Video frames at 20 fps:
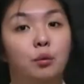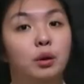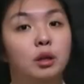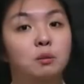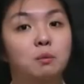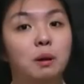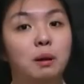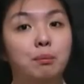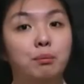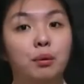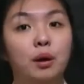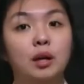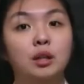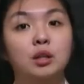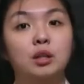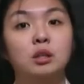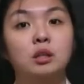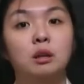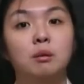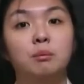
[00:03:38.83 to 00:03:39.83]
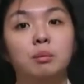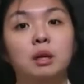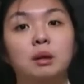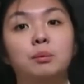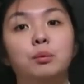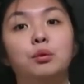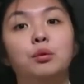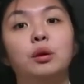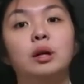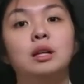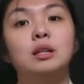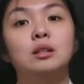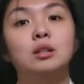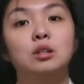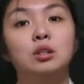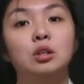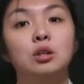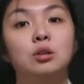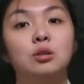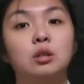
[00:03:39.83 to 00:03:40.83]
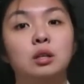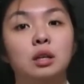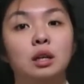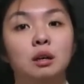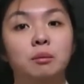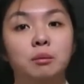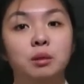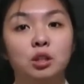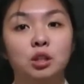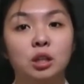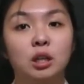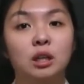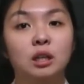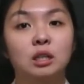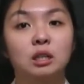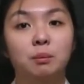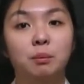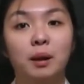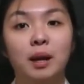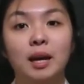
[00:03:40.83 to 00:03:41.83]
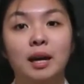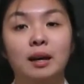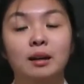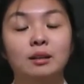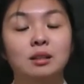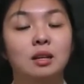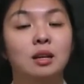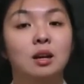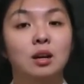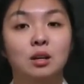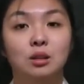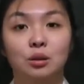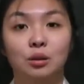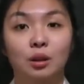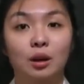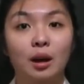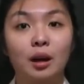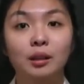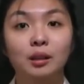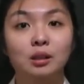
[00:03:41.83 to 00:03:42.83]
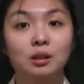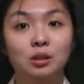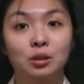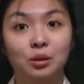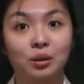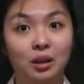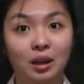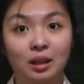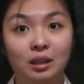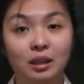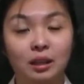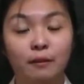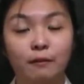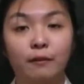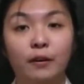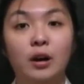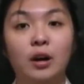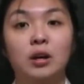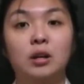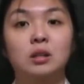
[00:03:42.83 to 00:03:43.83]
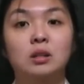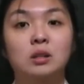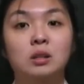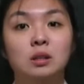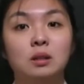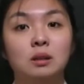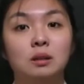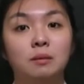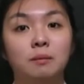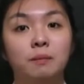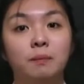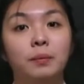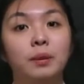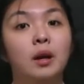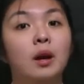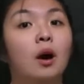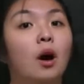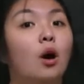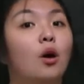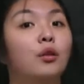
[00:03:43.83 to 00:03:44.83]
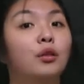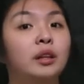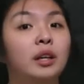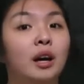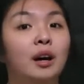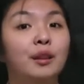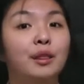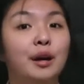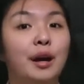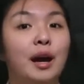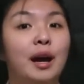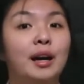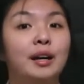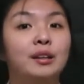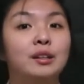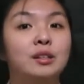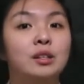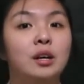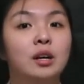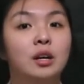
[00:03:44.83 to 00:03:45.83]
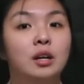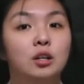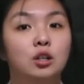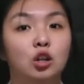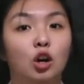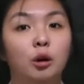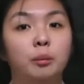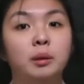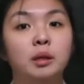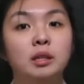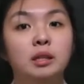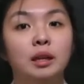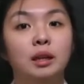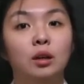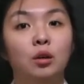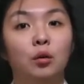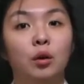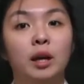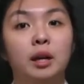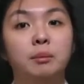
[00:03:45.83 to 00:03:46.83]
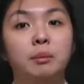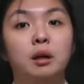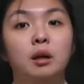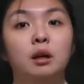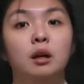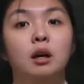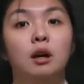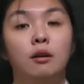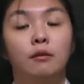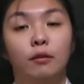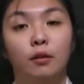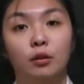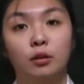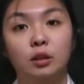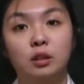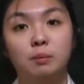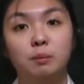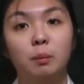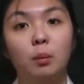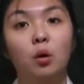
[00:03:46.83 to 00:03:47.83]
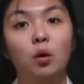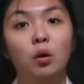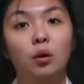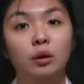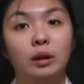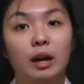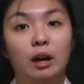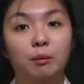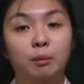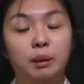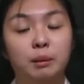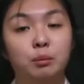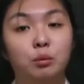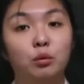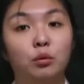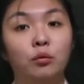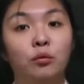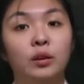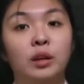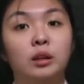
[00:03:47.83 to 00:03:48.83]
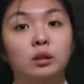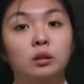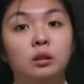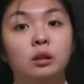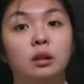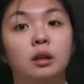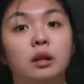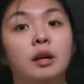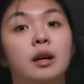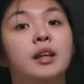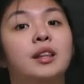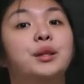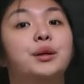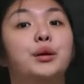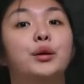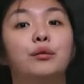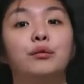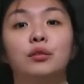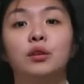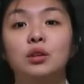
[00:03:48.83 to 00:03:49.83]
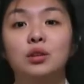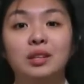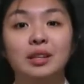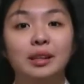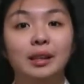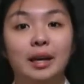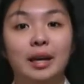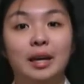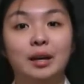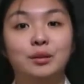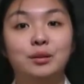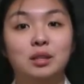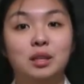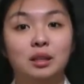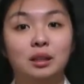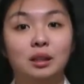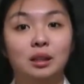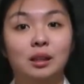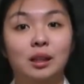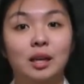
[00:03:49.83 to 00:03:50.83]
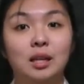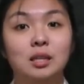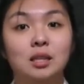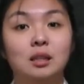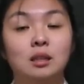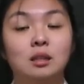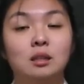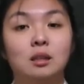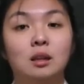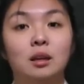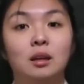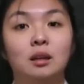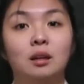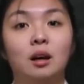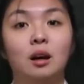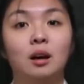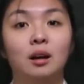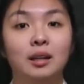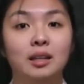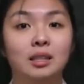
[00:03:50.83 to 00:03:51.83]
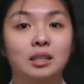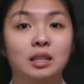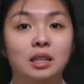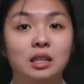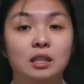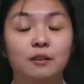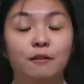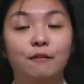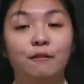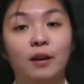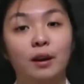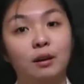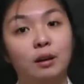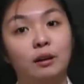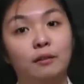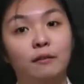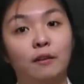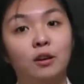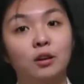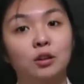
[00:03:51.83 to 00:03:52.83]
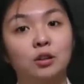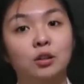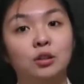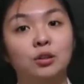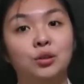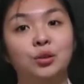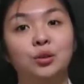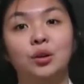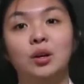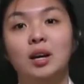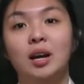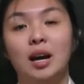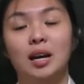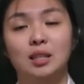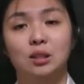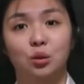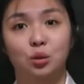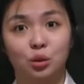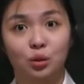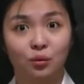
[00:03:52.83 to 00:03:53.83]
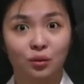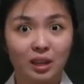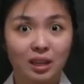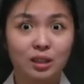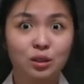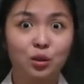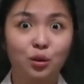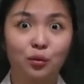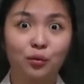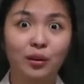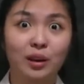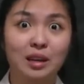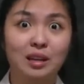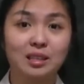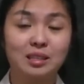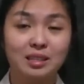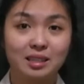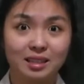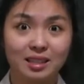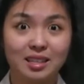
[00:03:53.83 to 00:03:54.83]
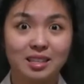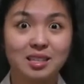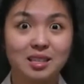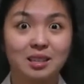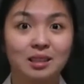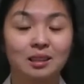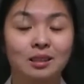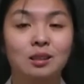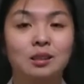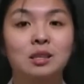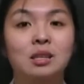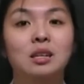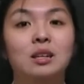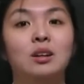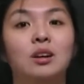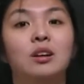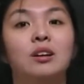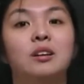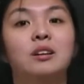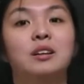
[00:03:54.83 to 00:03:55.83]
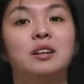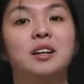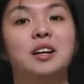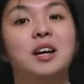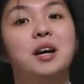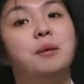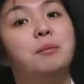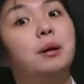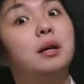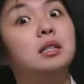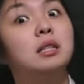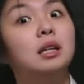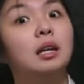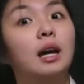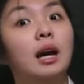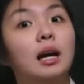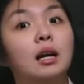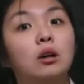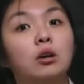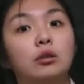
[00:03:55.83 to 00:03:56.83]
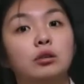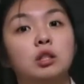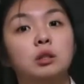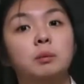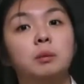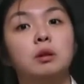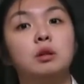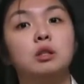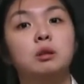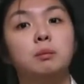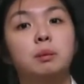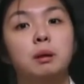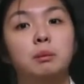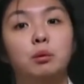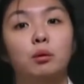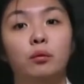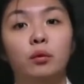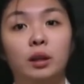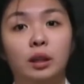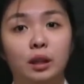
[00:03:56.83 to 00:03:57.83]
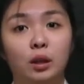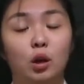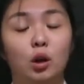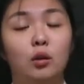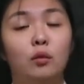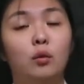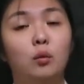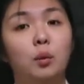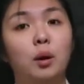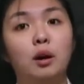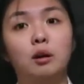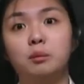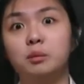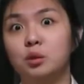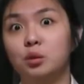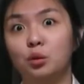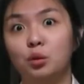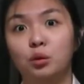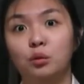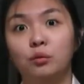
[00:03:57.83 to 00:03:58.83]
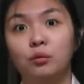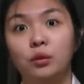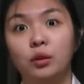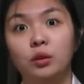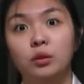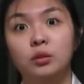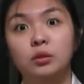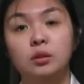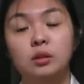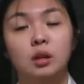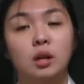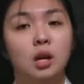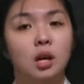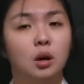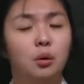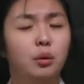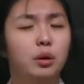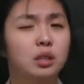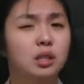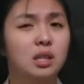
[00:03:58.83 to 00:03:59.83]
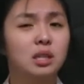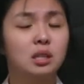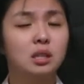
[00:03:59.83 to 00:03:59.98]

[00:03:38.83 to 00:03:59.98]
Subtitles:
which may pressure some people into choosing a machine to play at so that others don't get there first. On the other hand, Thomas and Kramer focus more on how people feel. The confusing layouts in the classic design are indeed very functional and sort of in your face, this is a casino, but it can contribute to people feeling overwhelmed or confused, which